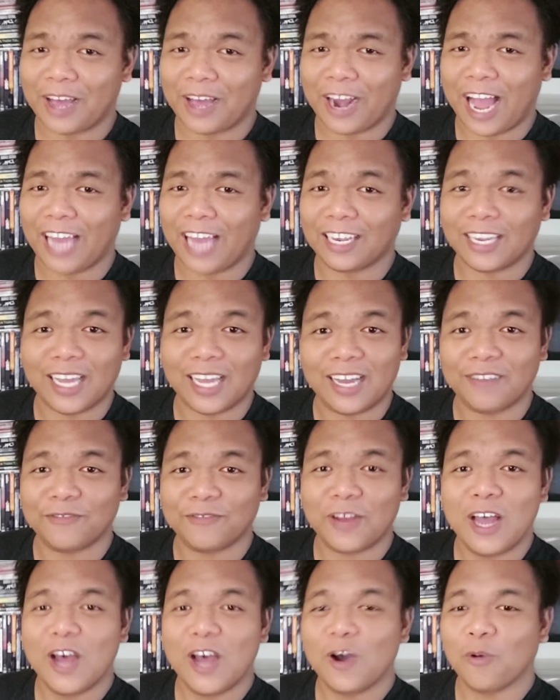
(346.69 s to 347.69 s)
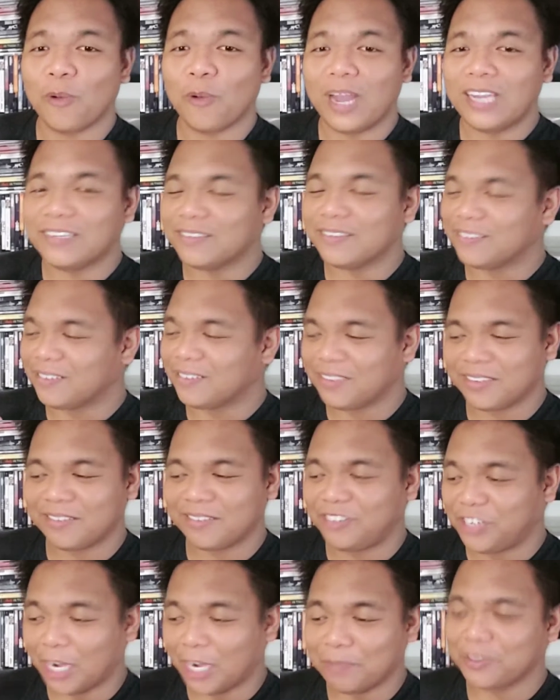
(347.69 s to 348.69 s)
I love when
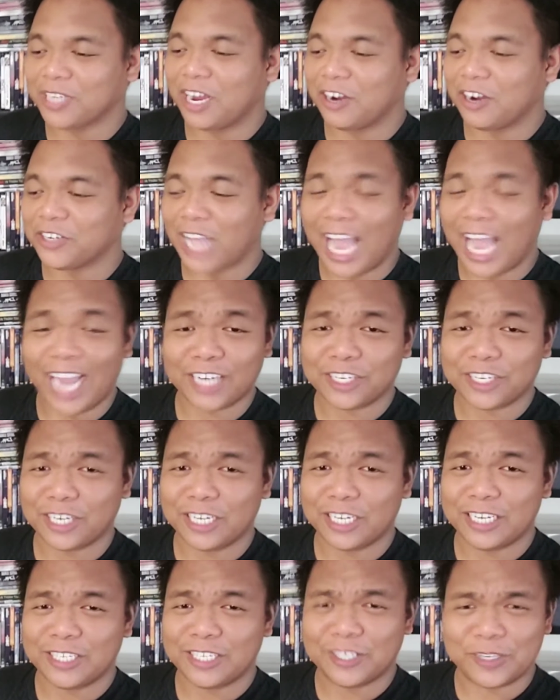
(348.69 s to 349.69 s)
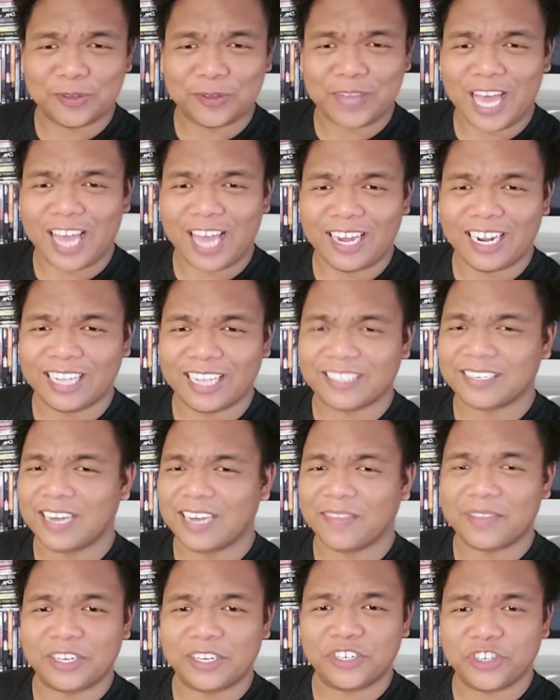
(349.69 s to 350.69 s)
jump scares actually do that. It's
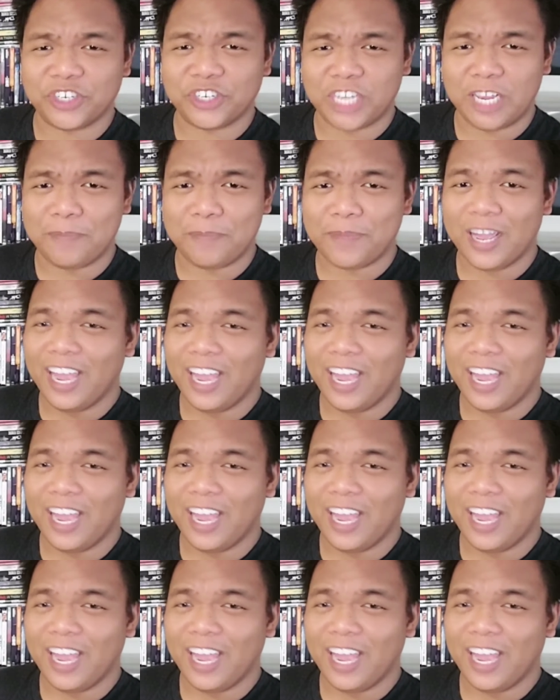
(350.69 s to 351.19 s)
nothing cheap.